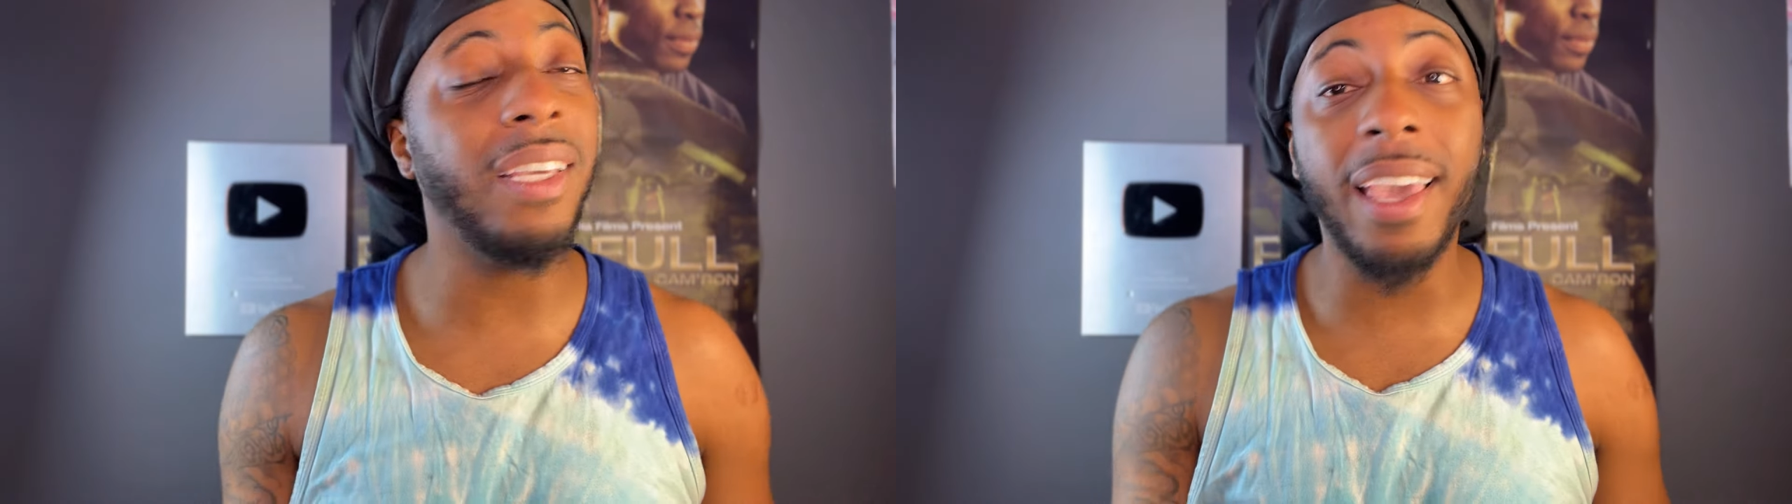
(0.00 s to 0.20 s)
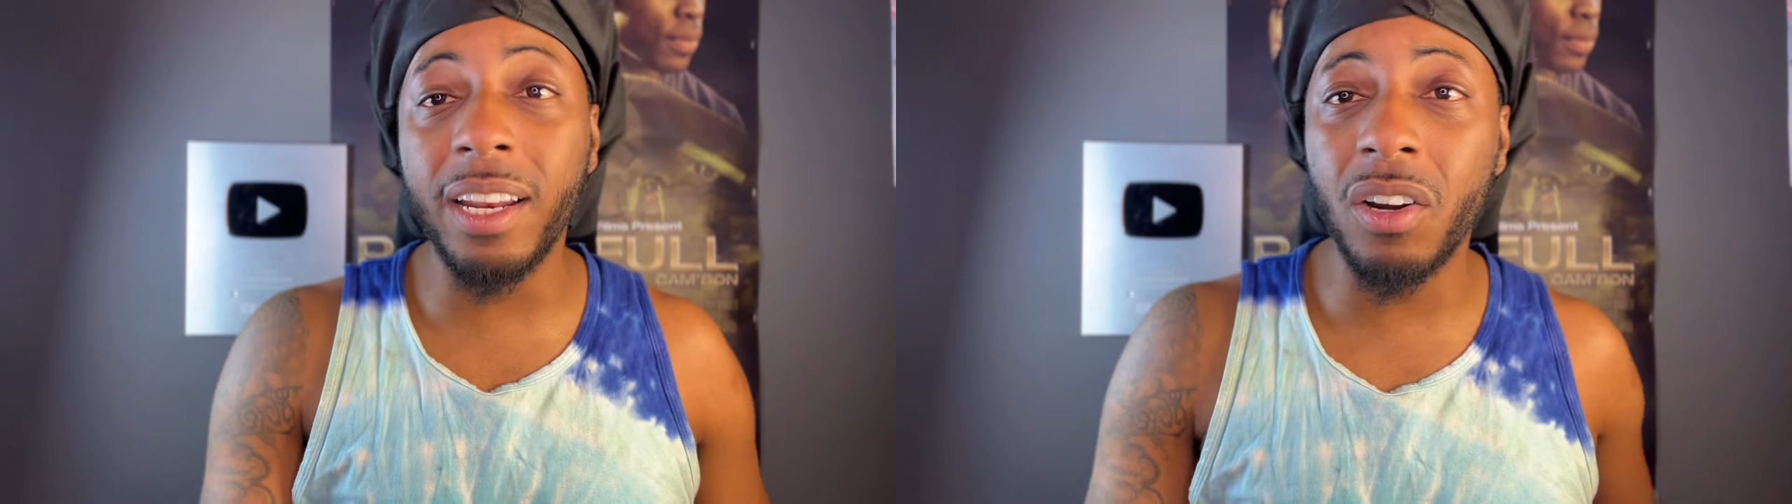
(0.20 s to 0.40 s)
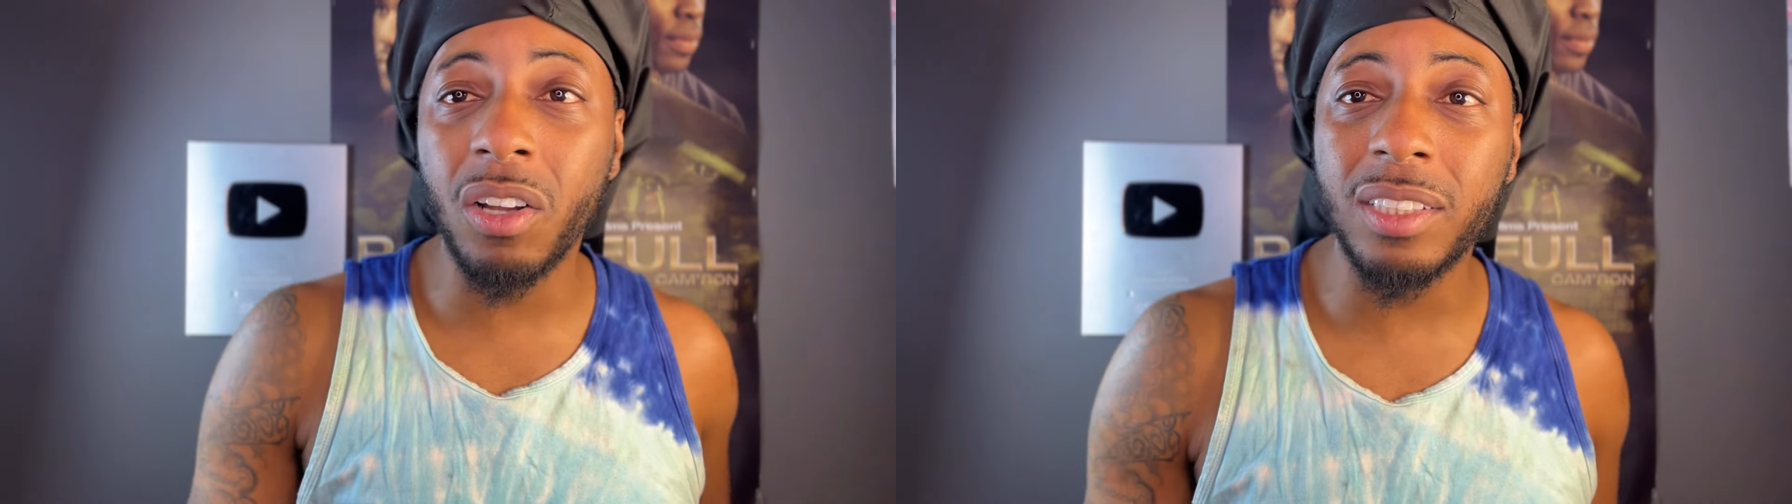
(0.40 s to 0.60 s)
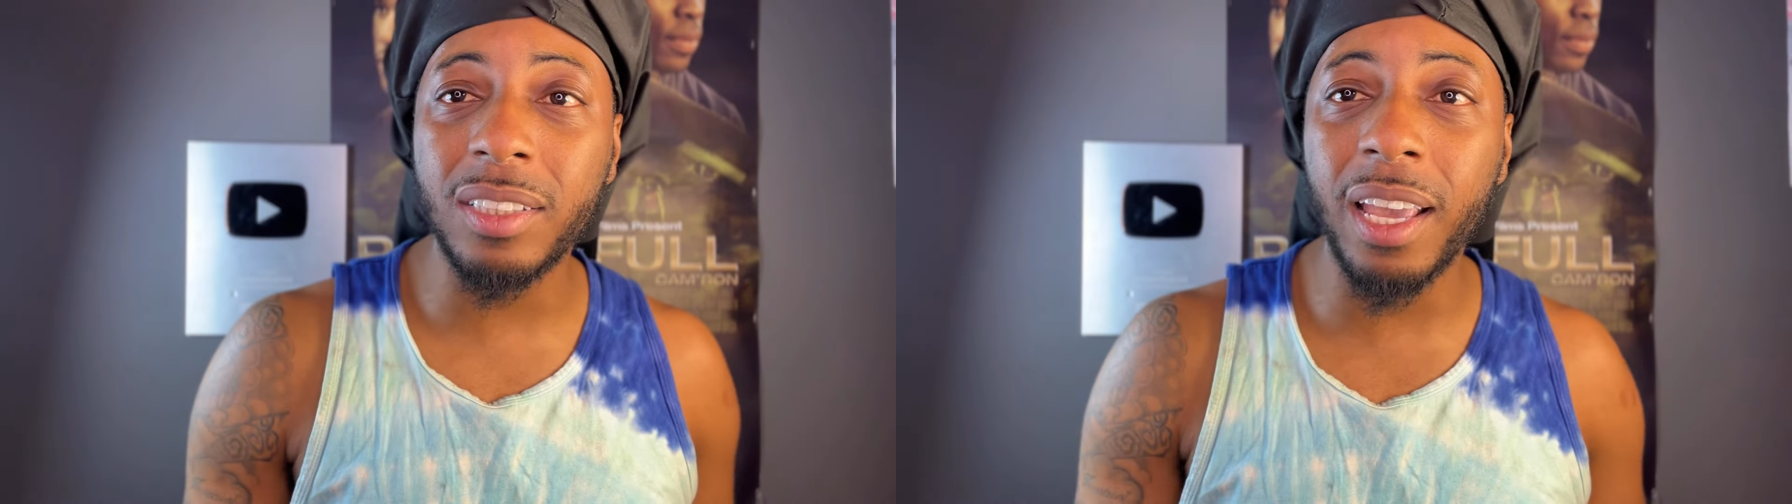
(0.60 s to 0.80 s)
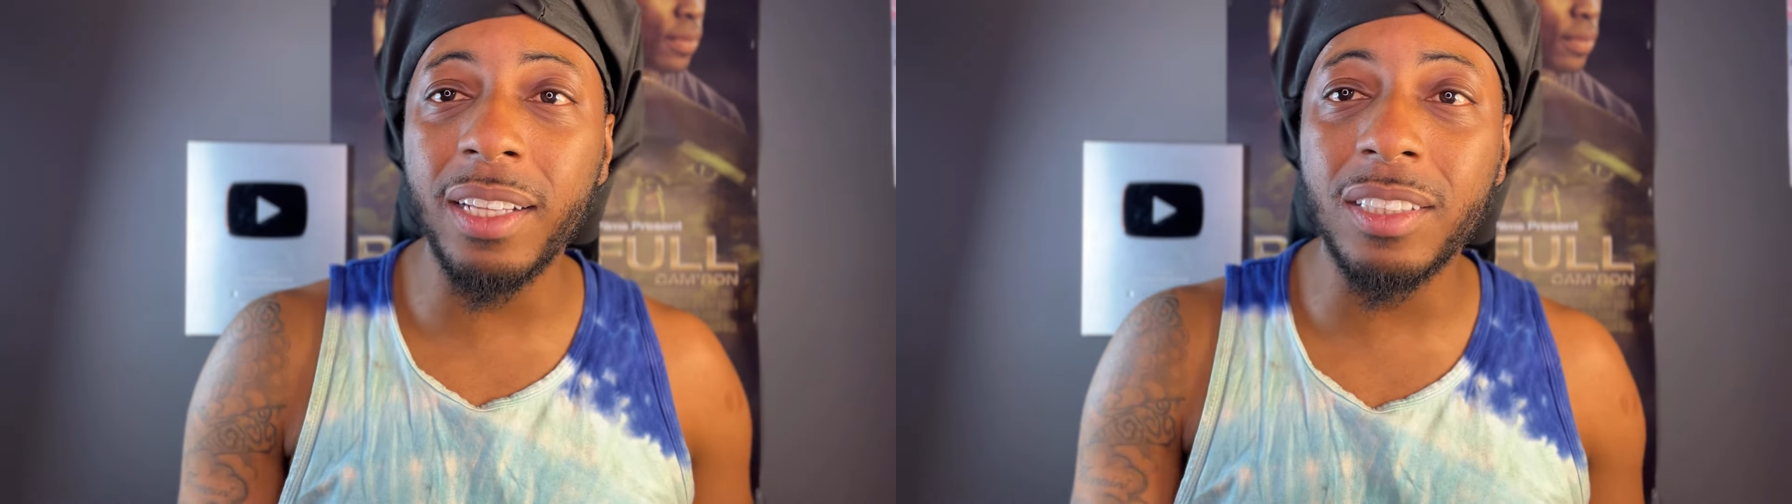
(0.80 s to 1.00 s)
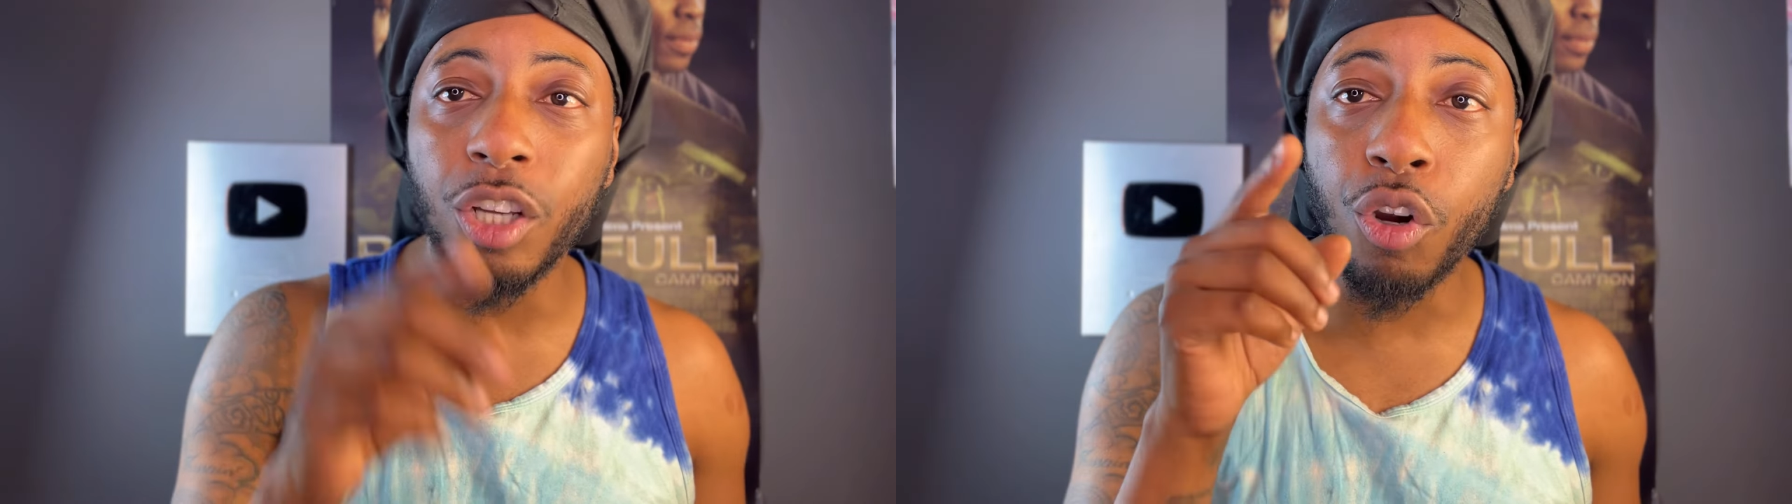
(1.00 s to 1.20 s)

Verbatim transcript: get it on stage to